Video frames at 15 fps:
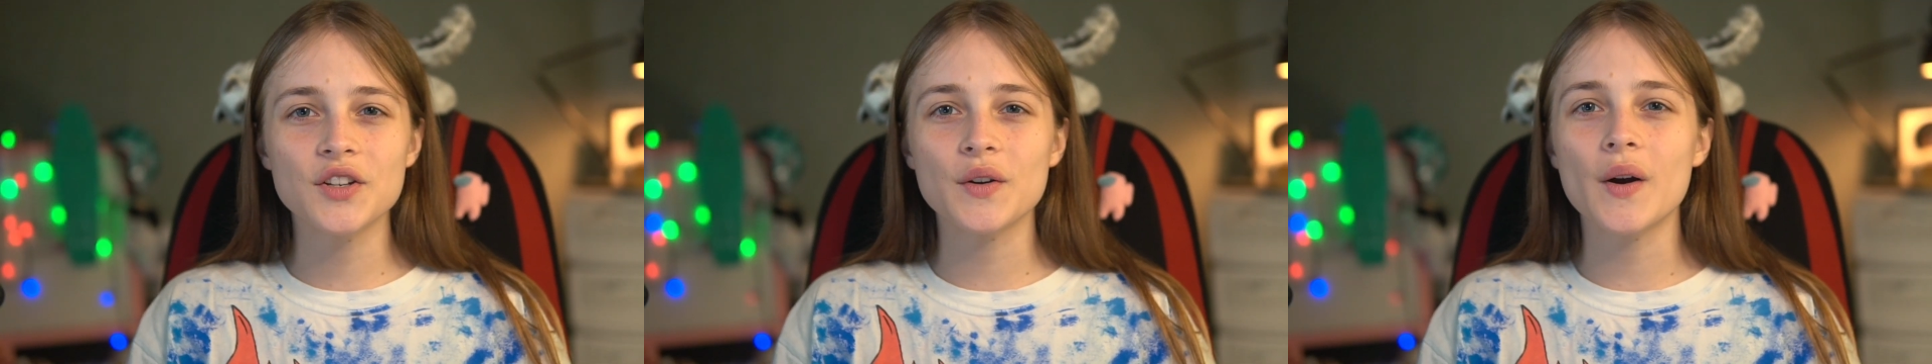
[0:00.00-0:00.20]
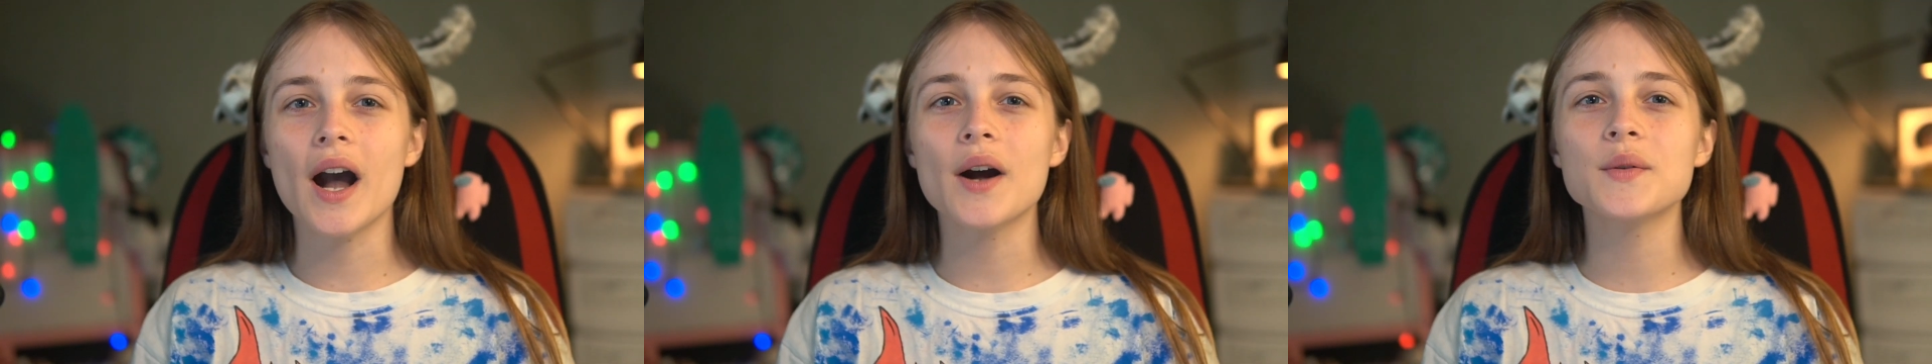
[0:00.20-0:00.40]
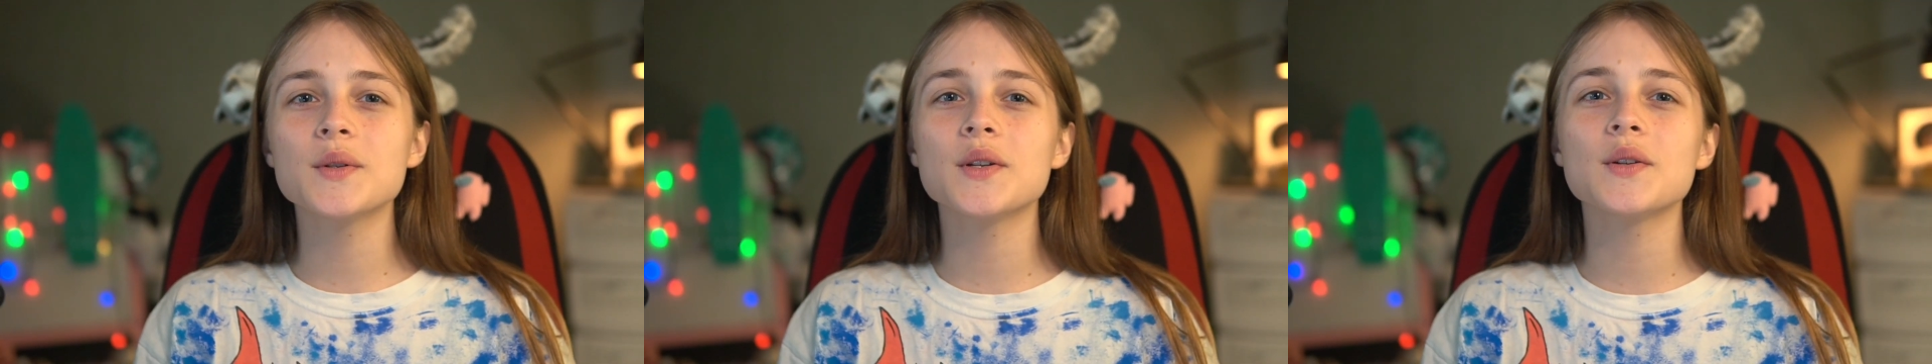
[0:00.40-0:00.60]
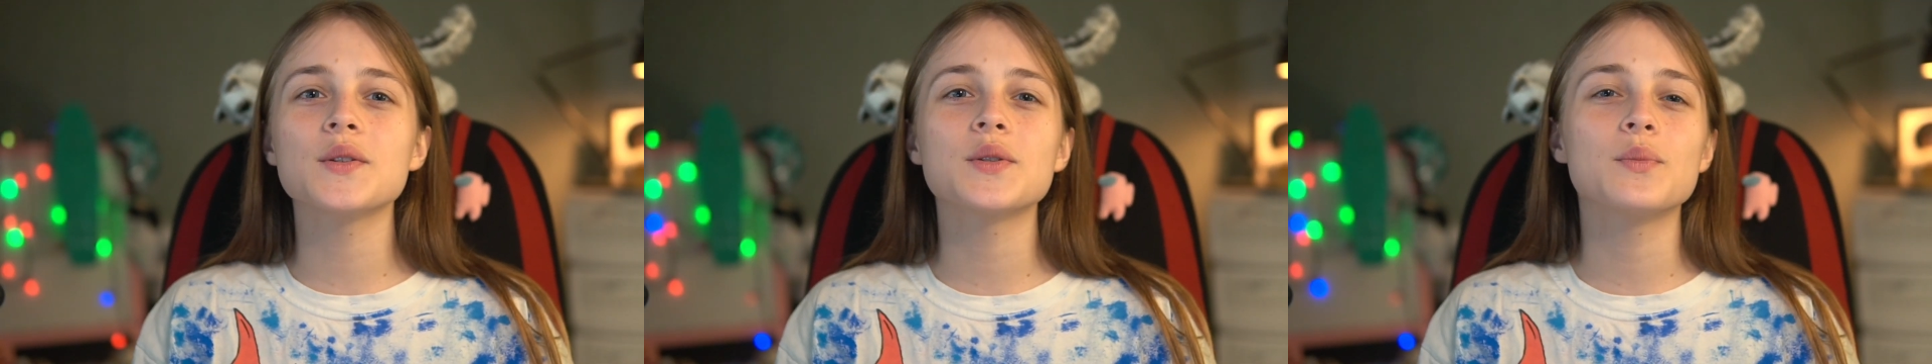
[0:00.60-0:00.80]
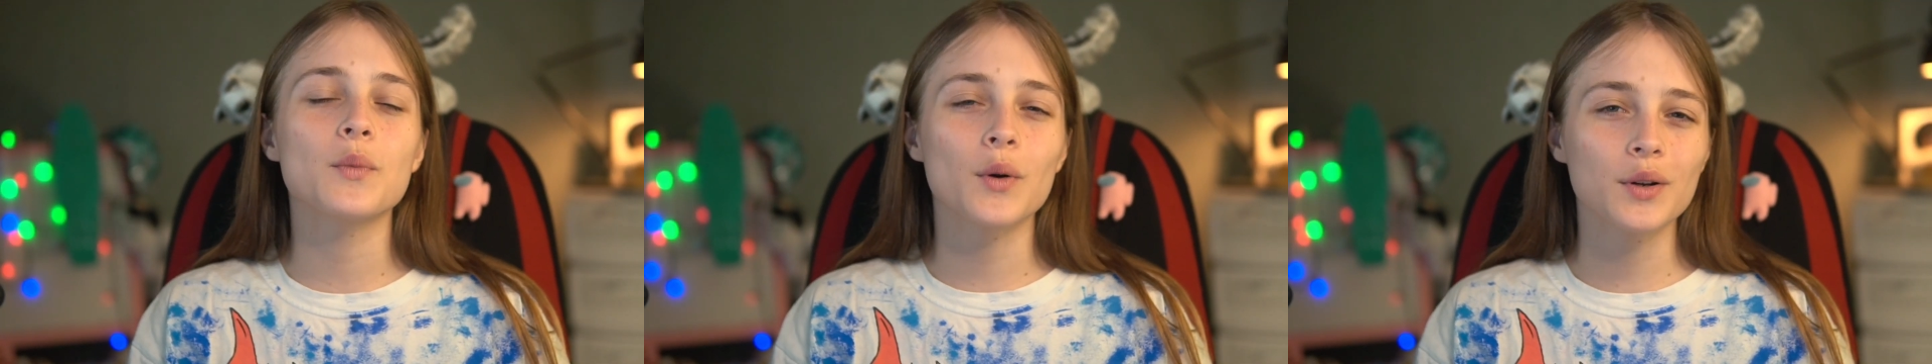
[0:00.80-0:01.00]
you how to
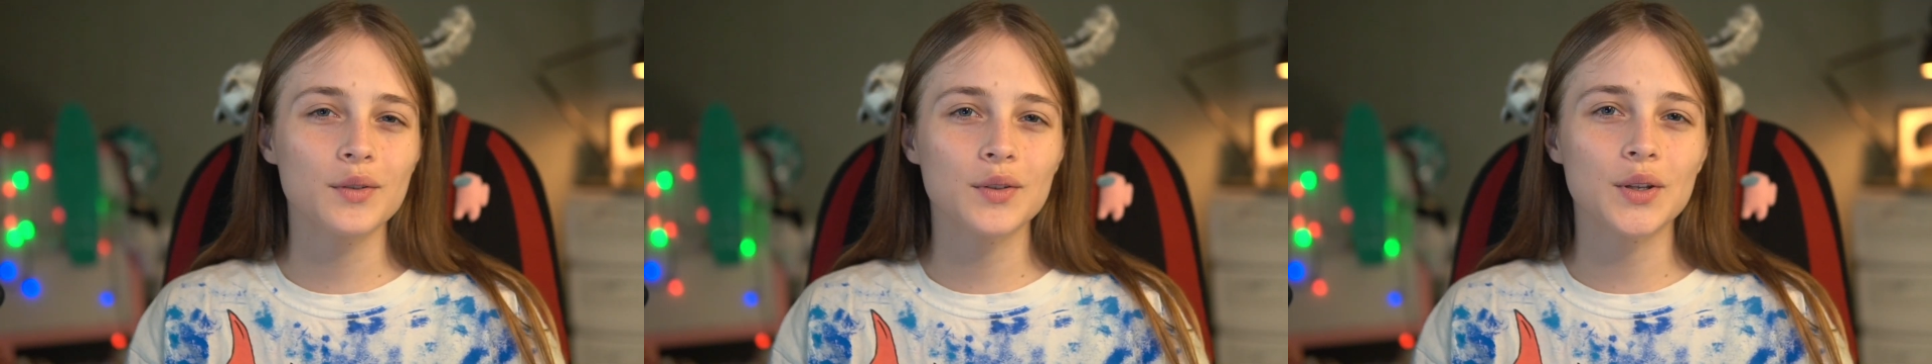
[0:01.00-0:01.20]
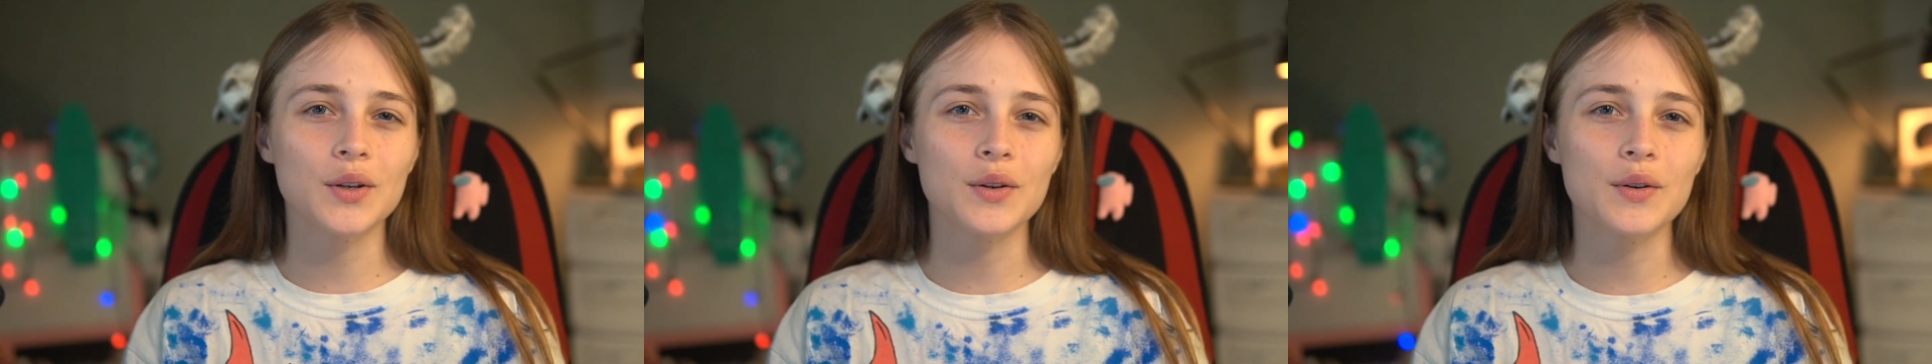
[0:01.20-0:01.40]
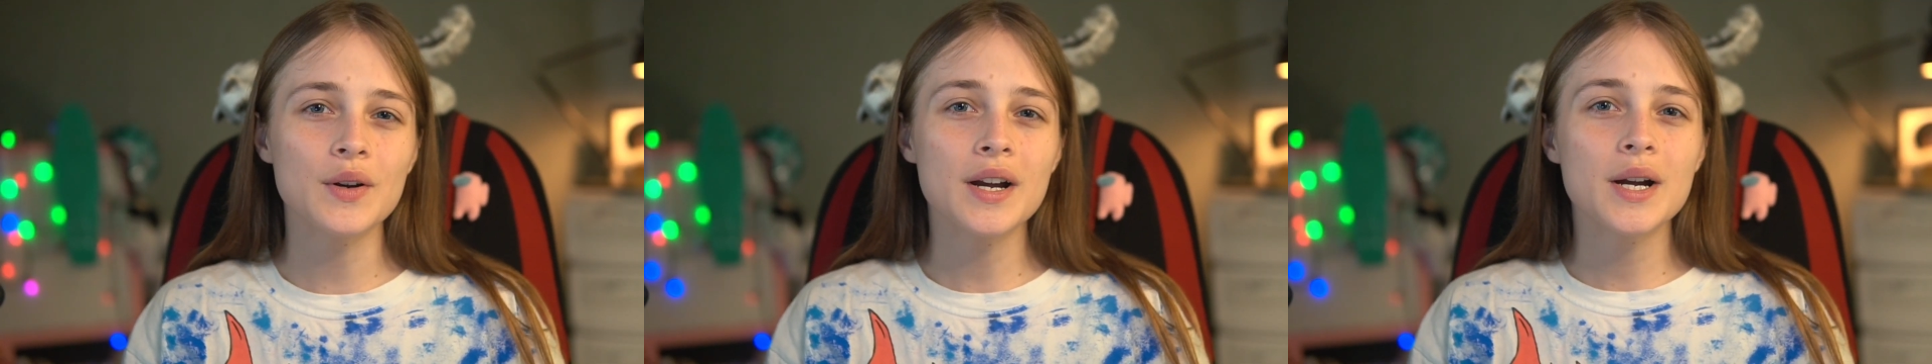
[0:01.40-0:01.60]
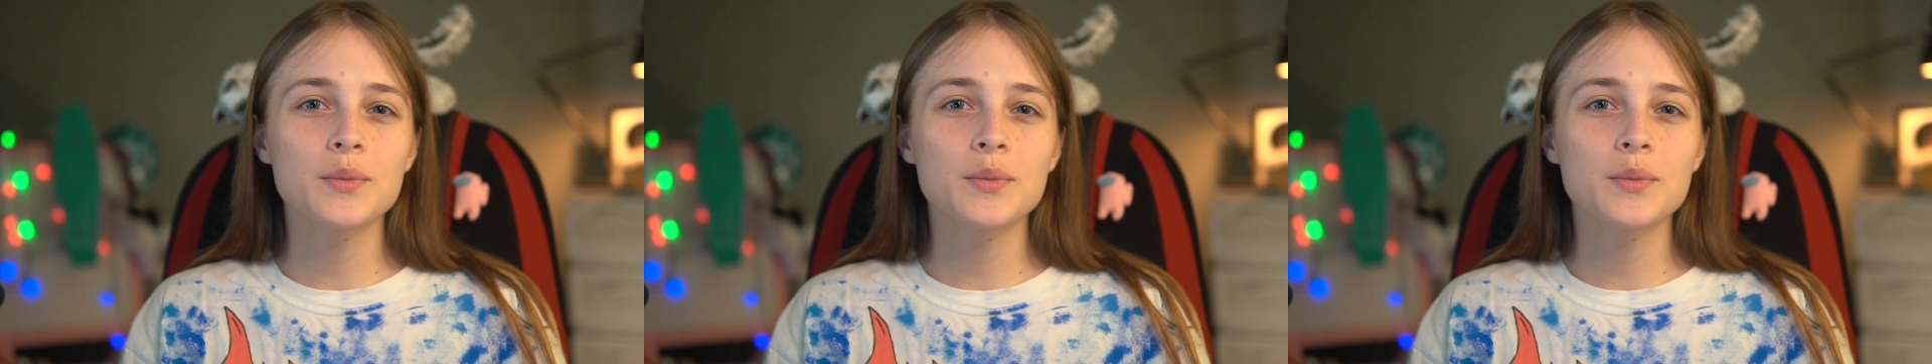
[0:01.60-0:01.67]
use Mod View.